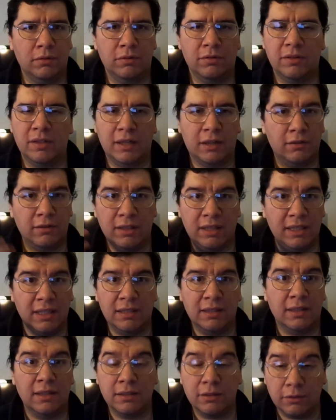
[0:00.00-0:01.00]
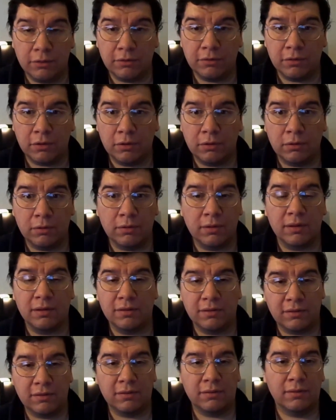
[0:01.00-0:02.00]
who's now 99 years old,
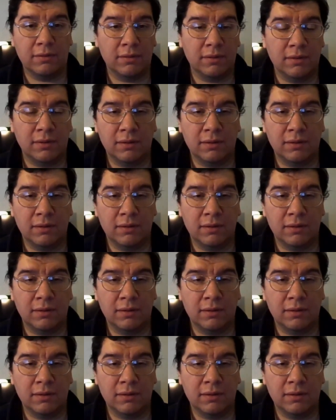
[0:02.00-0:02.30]
is